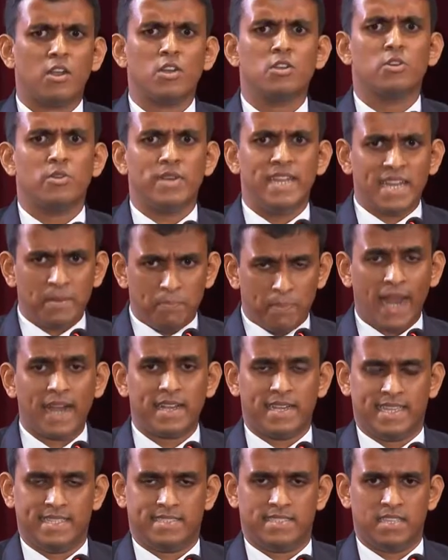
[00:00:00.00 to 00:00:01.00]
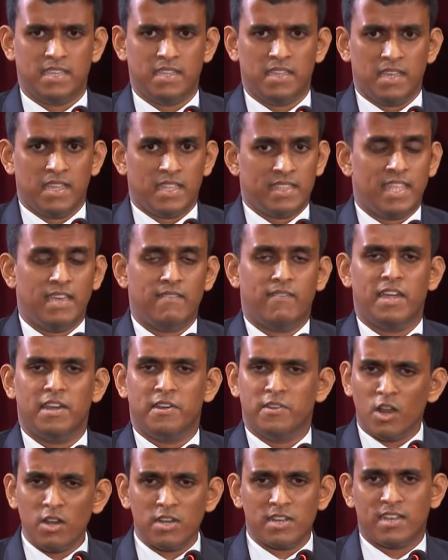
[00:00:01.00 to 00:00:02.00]
in practice they were not
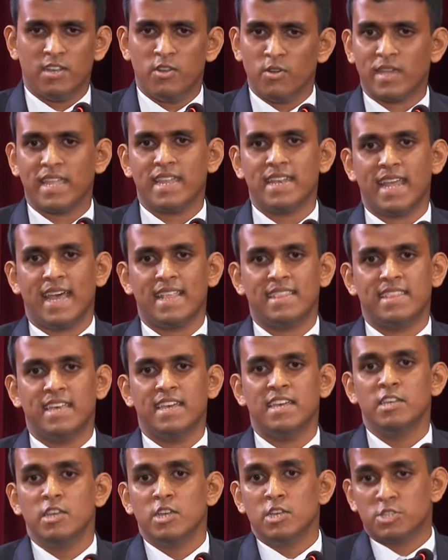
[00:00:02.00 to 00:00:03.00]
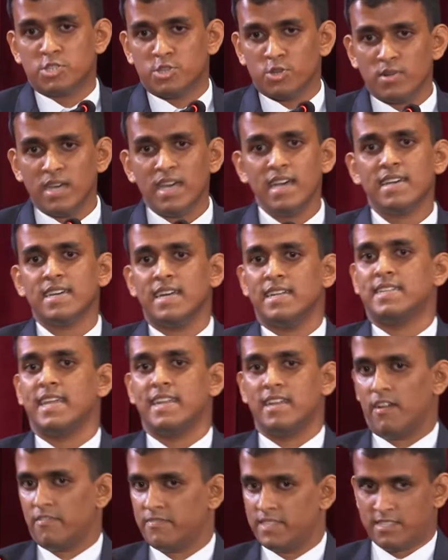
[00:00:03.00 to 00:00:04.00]
looking at the sugar content of the
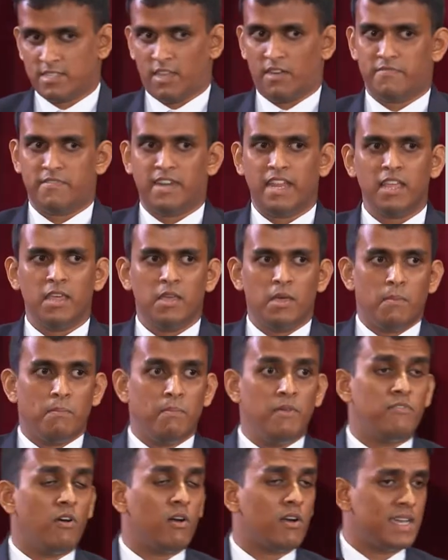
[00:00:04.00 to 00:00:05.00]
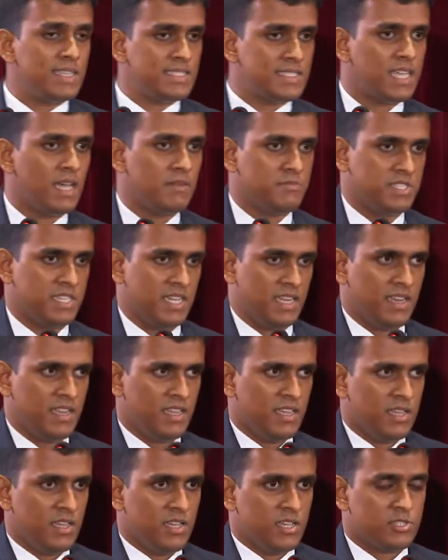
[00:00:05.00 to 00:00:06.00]
soft drink before consumption.
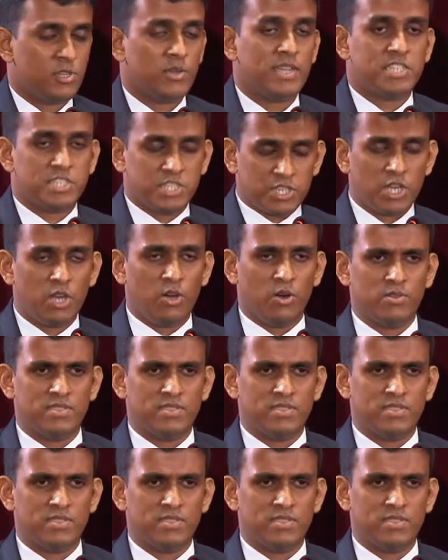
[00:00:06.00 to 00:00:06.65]
So it shows